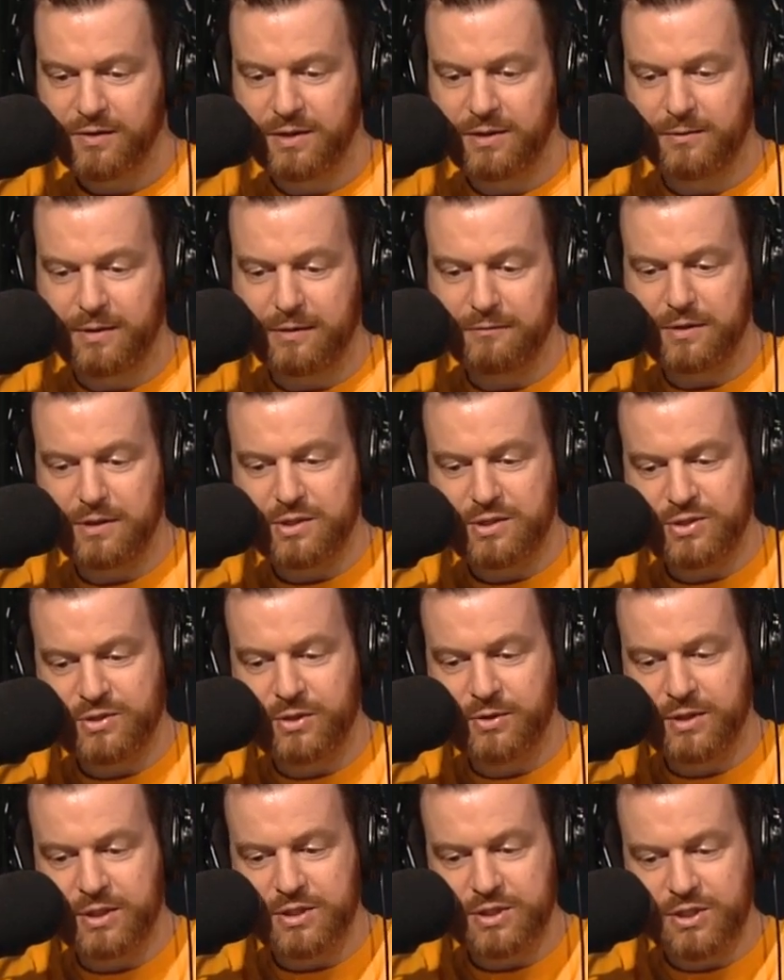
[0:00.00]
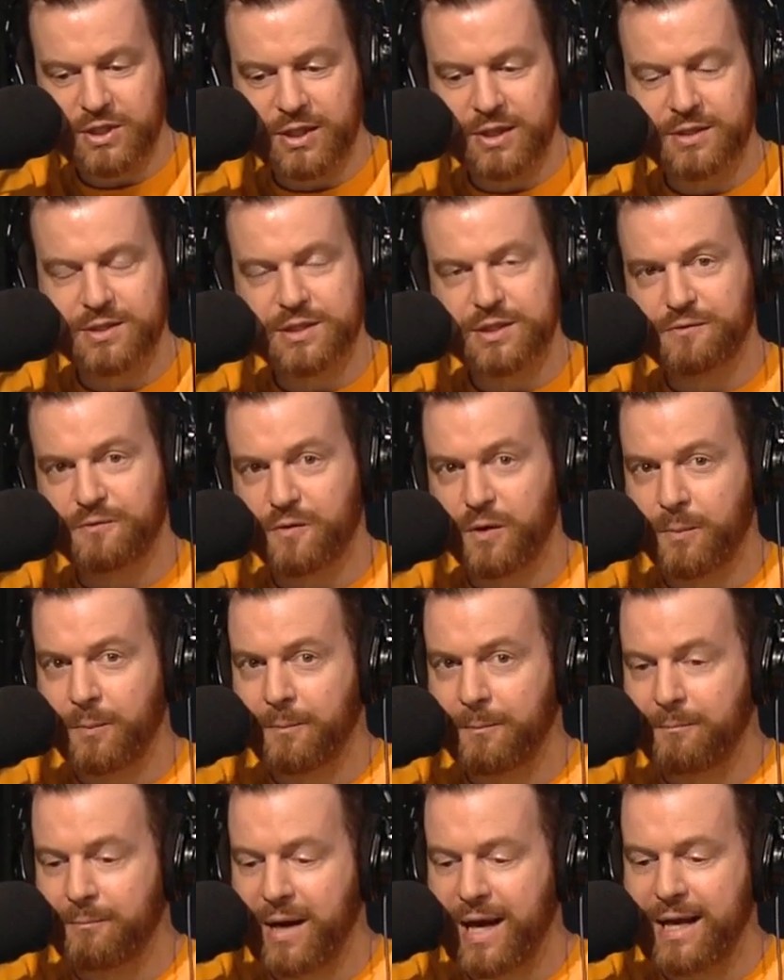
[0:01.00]
The 11th Circuit judge is
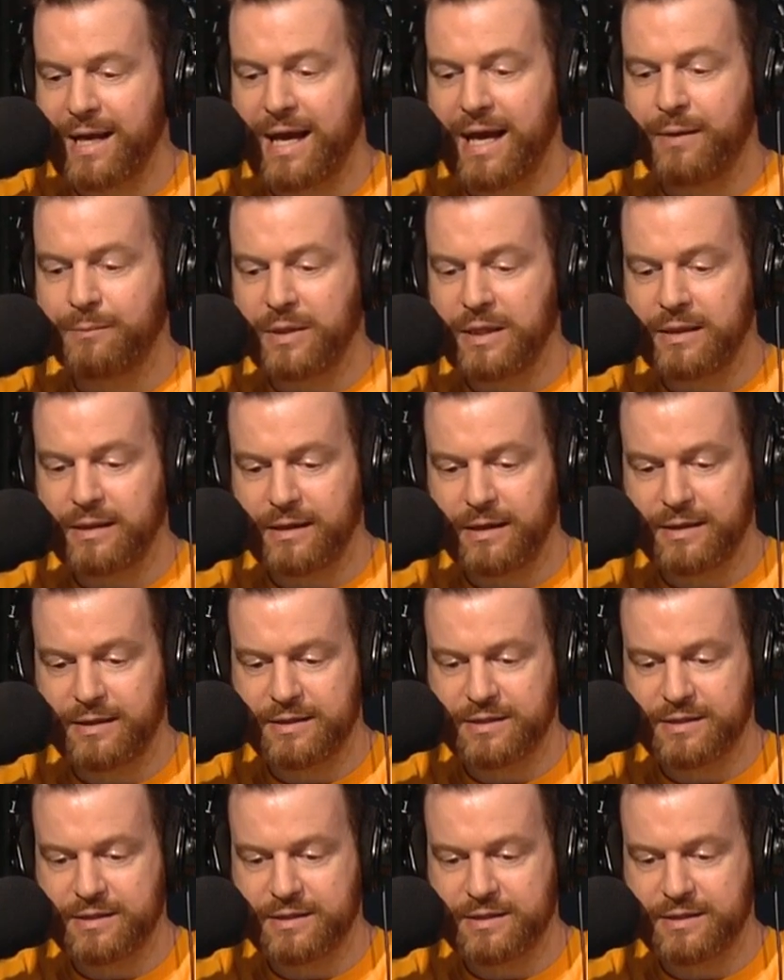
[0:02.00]
from Miami